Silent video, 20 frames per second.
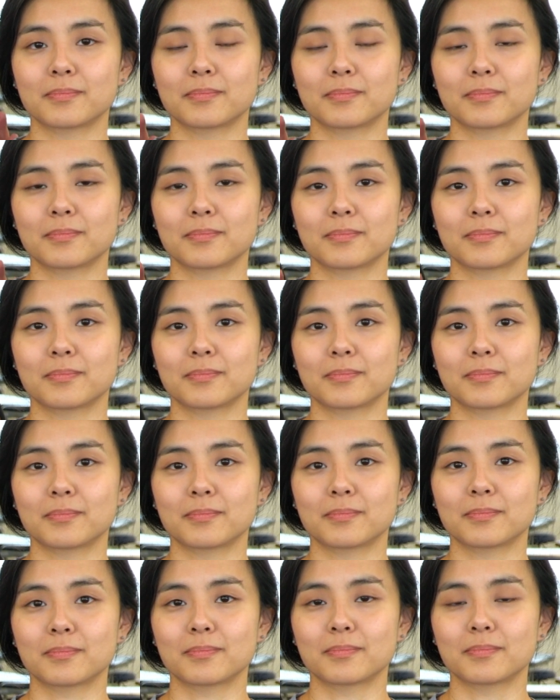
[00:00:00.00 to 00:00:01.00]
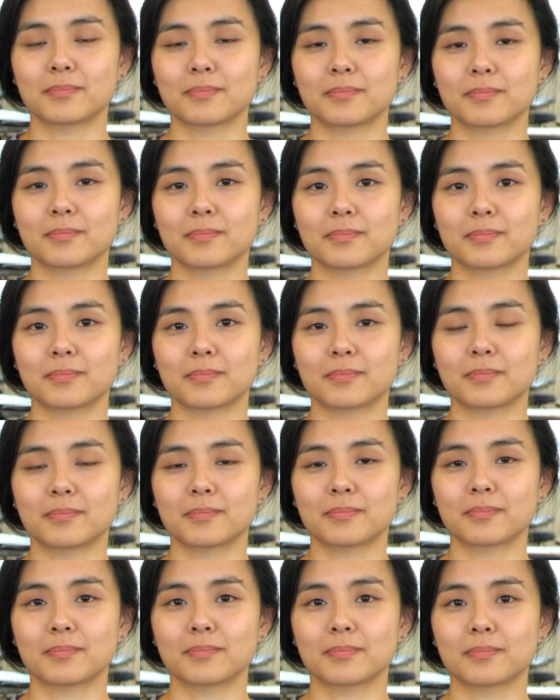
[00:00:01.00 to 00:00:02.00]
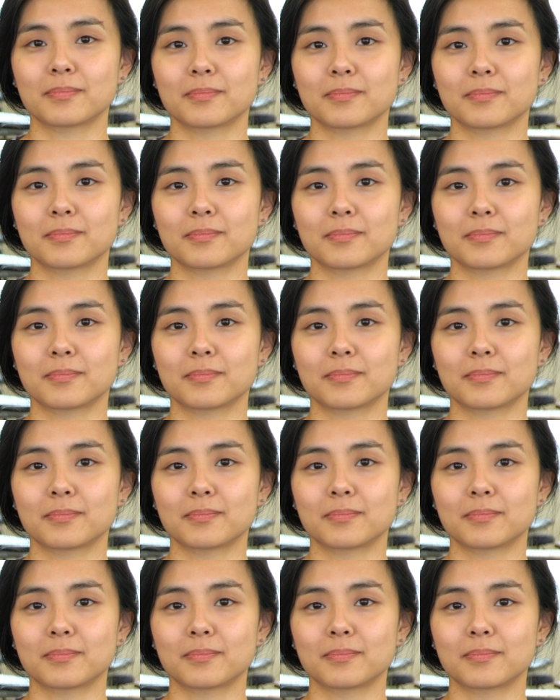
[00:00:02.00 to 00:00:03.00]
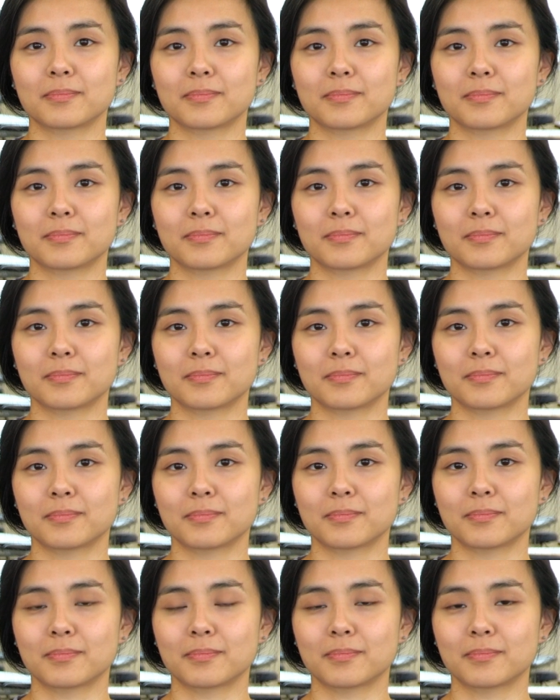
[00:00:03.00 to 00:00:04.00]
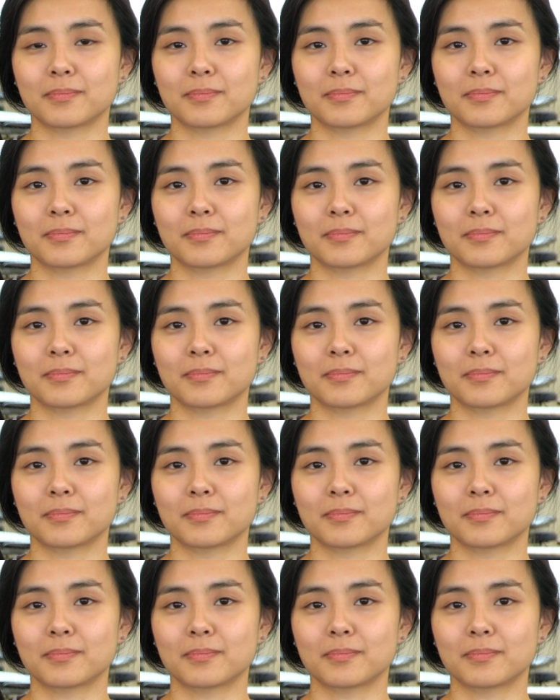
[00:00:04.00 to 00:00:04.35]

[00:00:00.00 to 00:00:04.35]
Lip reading: This person isn't speaking.